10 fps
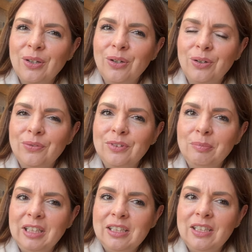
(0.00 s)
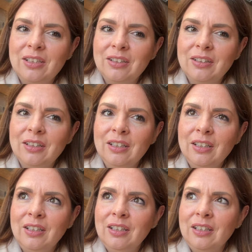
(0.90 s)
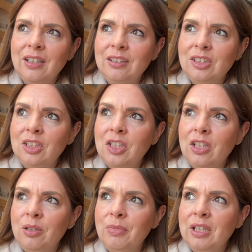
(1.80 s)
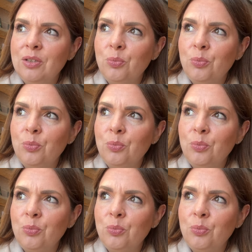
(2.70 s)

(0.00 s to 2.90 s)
of the meteor kind of determined